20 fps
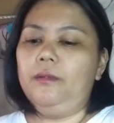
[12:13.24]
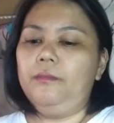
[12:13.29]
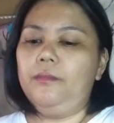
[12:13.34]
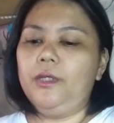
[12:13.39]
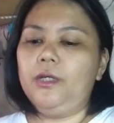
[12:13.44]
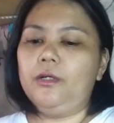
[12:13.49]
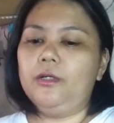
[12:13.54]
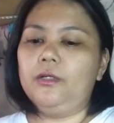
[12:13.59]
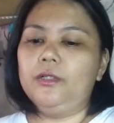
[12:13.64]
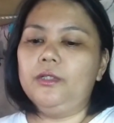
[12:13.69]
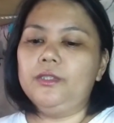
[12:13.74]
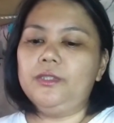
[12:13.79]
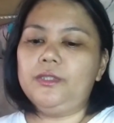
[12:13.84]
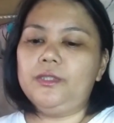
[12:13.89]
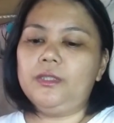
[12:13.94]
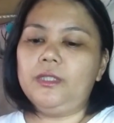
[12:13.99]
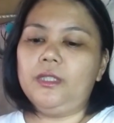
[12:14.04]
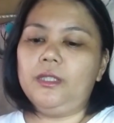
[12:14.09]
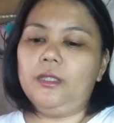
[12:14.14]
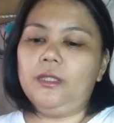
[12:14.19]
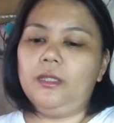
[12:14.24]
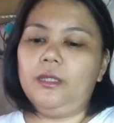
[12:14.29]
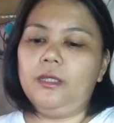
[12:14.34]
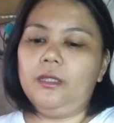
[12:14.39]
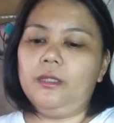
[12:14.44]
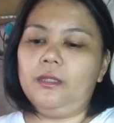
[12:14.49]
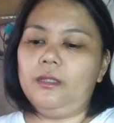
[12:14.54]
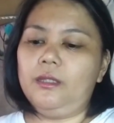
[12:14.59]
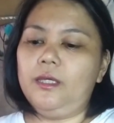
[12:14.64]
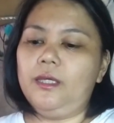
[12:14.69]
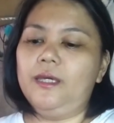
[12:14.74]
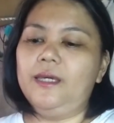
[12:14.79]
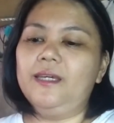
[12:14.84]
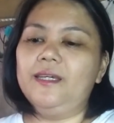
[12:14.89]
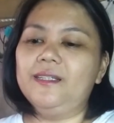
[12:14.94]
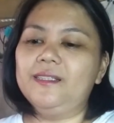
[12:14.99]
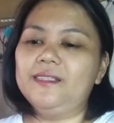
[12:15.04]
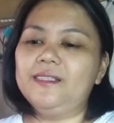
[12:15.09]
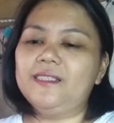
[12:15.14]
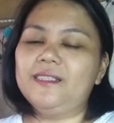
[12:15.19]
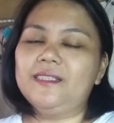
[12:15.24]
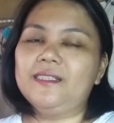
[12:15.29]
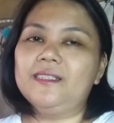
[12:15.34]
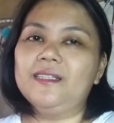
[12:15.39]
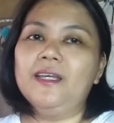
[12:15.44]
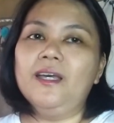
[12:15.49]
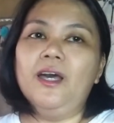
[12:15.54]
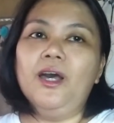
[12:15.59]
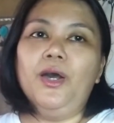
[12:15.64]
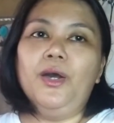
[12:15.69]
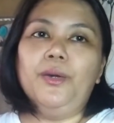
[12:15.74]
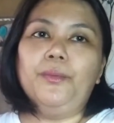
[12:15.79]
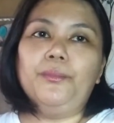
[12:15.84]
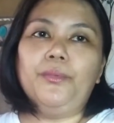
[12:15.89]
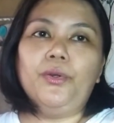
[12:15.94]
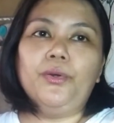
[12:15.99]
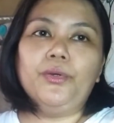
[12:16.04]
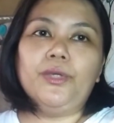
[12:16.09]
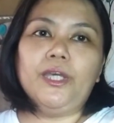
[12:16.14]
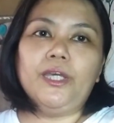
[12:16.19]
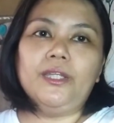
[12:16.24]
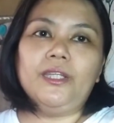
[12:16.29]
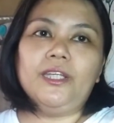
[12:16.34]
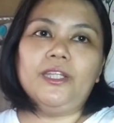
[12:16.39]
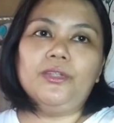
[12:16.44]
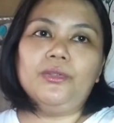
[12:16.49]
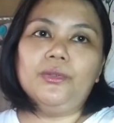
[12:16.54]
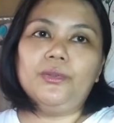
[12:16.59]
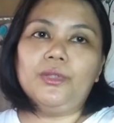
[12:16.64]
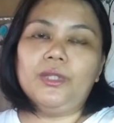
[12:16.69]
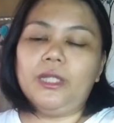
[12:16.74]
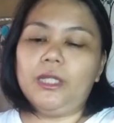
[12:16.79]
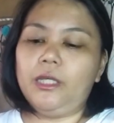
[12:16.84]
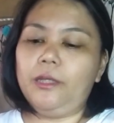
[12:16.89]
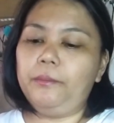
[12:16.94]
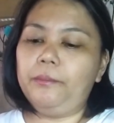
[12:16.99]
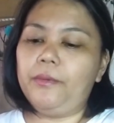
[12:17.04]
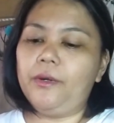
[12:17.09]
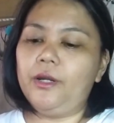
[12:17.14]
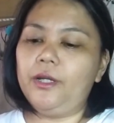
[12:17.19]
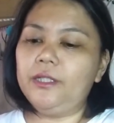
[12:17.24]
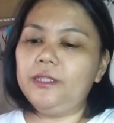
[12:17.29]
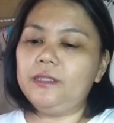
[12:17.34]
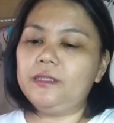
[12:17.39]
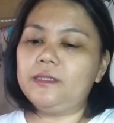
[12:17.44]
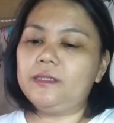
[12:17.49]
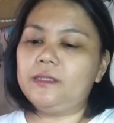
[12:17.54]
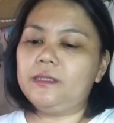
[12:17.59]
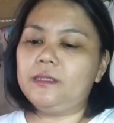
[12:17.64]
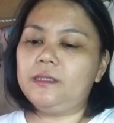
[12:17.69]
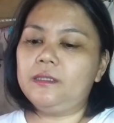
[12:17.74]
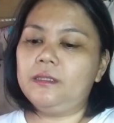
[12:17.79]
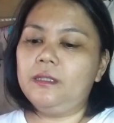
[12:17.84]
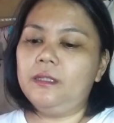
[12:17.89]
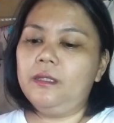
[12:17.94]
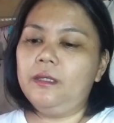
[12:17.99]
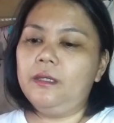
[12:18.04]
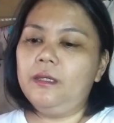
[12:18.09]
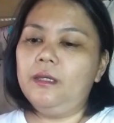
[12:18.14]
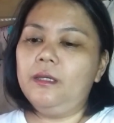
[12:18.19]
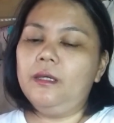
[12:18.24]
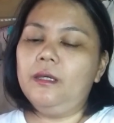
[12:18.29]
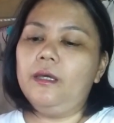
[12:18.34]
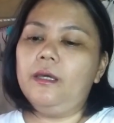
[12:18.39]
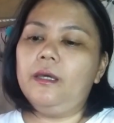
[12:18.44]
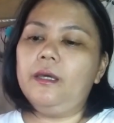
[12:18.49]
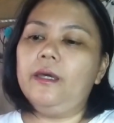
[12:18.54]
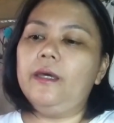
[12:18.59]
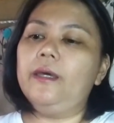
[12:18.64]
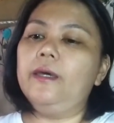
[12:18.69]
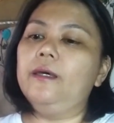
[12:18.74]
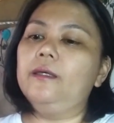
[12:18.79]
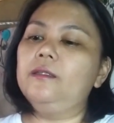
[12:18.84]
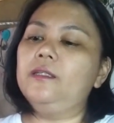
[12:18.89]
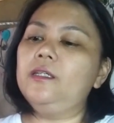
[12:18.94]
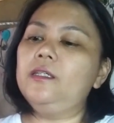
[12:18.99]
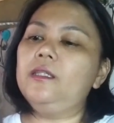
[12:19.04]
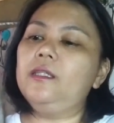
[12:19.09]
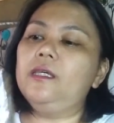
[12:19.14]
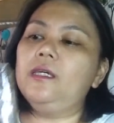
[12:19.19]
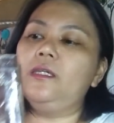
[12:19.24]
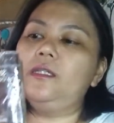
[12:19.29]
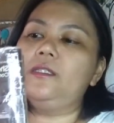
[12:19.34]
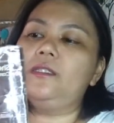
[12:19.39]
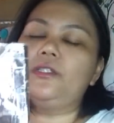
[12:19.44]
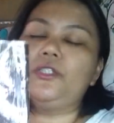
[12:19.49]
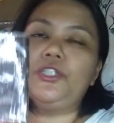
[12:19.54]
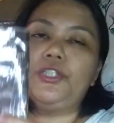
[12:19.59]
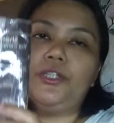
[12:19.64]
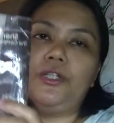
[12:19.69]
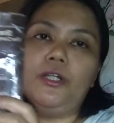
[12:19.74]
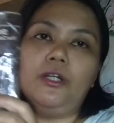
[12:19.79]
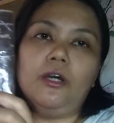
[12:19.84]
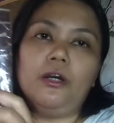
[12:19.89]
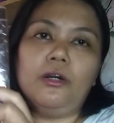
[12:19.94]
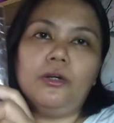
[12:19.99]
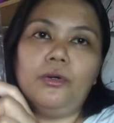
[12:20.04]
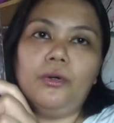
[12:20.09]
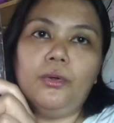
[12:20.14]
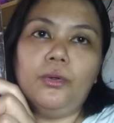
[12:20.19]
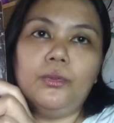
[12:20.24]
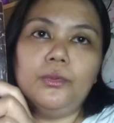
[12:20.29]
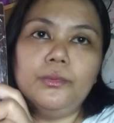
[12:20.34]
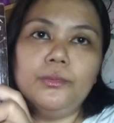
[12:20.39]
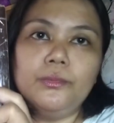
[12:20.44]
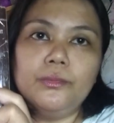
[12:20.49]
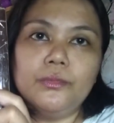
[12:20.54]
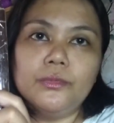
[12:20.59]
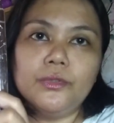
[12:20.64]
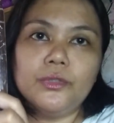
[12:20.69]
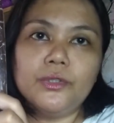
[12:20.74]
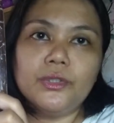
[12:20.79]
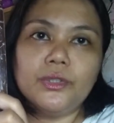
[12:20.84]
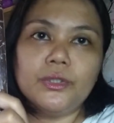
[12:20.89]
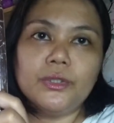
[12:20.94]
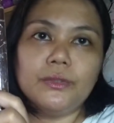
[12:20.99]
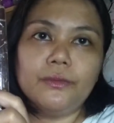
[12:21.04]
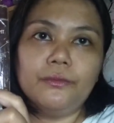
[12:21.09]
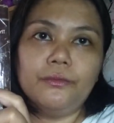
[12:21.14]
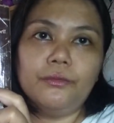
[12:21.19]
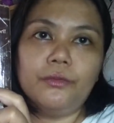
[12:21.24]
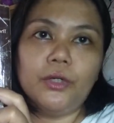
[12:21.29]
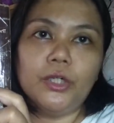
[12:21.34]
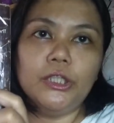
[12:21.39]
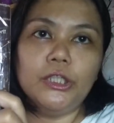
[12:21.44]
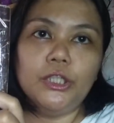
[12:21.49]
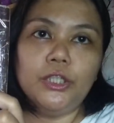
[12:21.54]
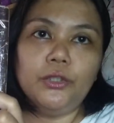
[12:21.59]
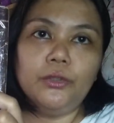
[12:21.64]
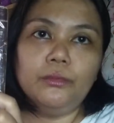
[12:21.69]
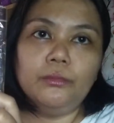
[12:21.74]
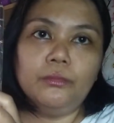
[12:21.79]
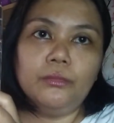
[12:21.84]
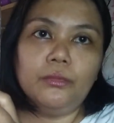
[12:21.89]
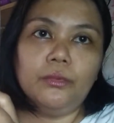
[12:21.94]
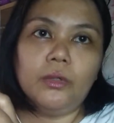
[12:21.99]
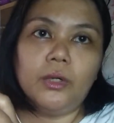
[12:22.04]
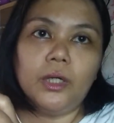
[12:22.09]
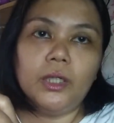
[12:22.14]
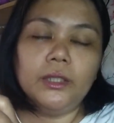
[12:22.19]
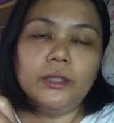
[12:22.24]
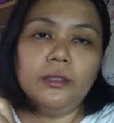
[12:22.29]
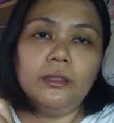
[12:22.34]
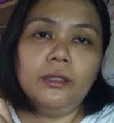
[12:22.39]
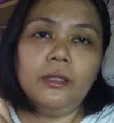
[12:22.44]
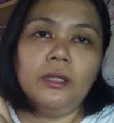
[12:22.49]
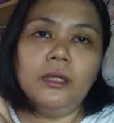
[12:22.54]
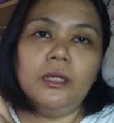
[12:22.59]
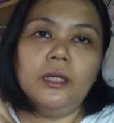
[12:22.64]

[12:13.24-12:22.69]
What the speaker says: because it is broken into 3 parts, and it is Sherlock Holmes volume 1.